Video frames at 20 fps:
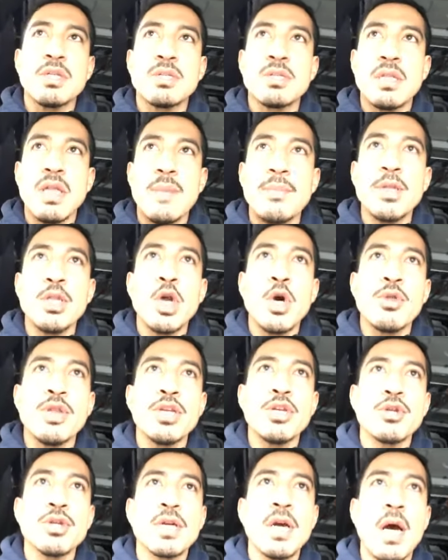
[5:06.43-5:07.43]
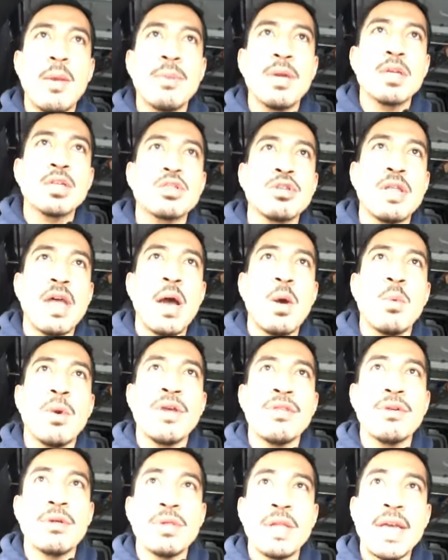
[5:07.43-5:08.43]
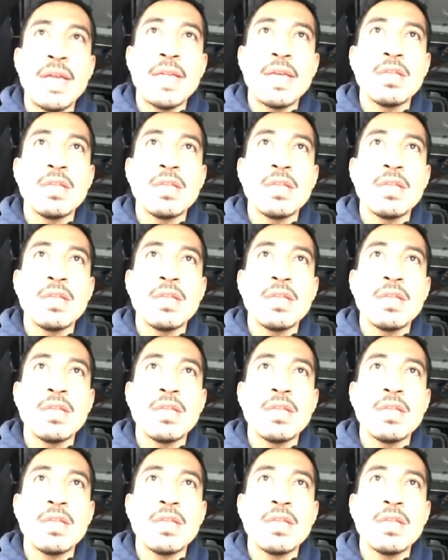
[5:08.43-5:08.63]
Let me know that you're coming, so that way the ladies